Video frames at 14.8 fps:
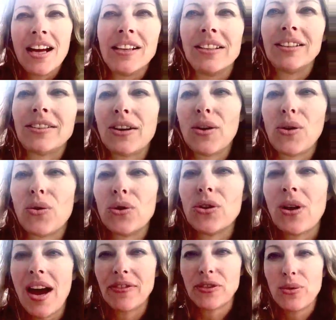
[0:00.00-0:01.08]
So you
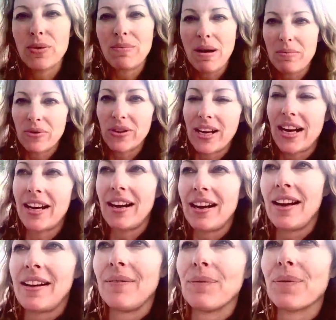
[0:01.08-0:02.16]
have to remember that
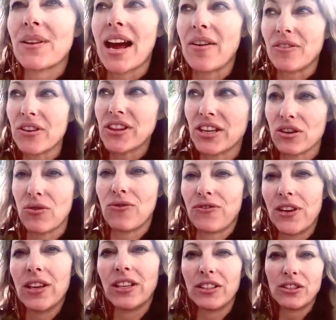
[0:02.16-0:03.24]
everything you
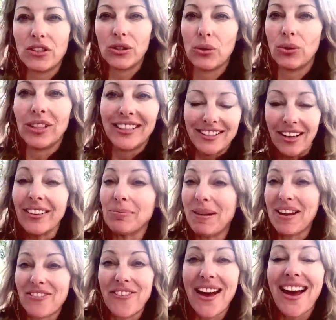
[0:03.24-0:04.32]
feel and do, it does
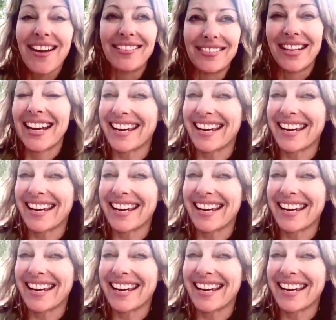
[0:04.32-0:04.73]
manifest.